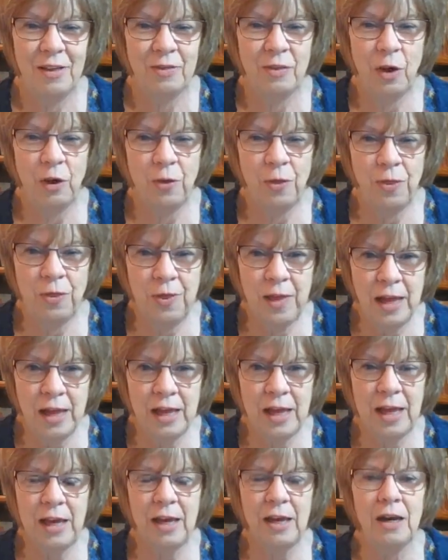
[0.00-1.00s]
They're
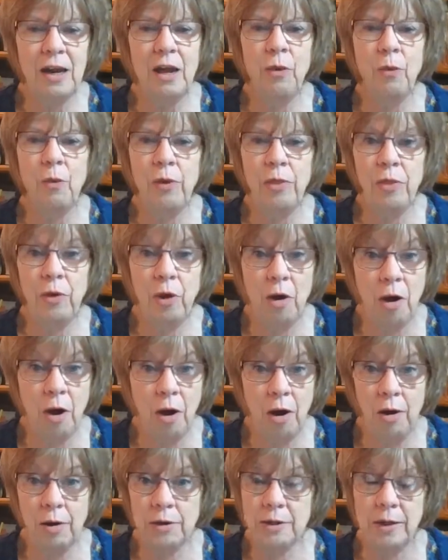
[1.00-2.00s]
thinking with their
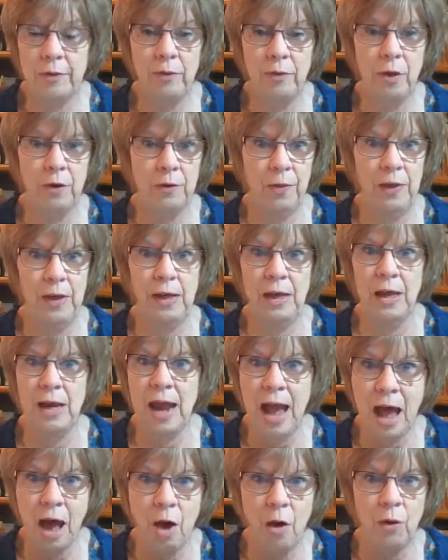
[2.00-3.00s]
hearts, and they're thinking,
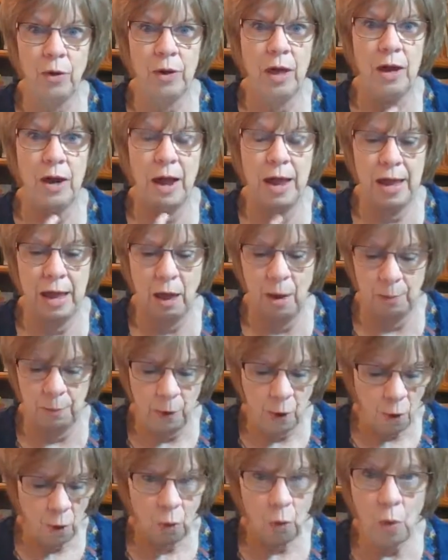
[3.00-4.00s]
how can I help?
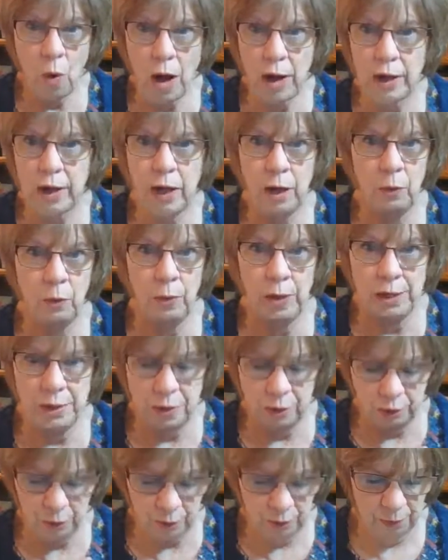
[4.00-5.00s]
What can we
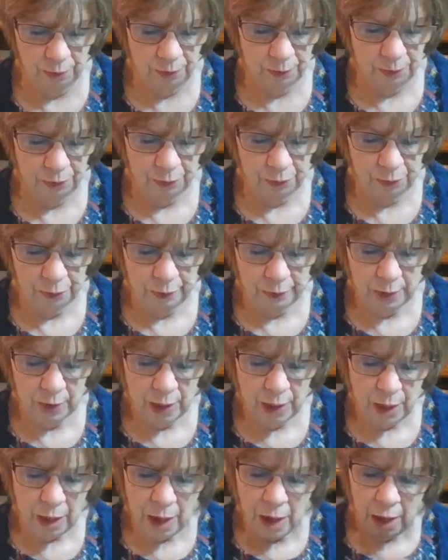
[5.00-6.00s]
do?
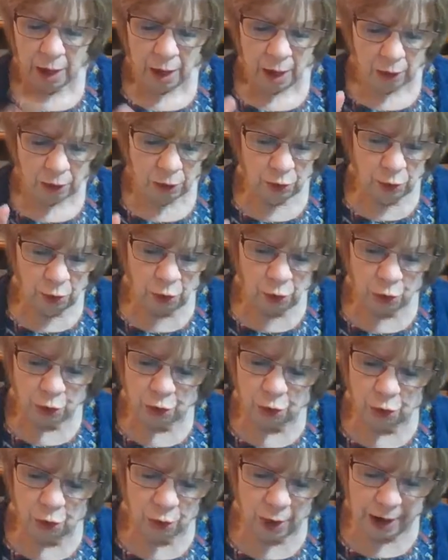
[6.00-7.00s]
Use
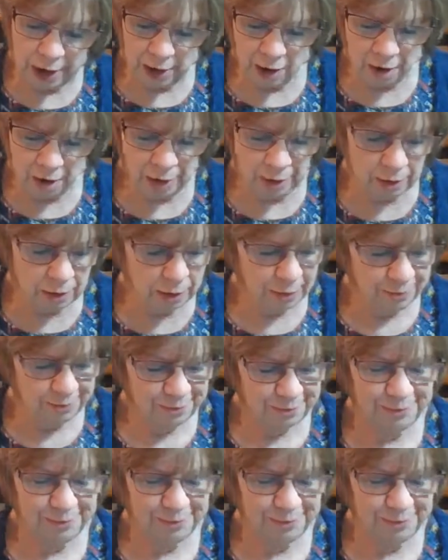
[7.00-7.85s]
your crayons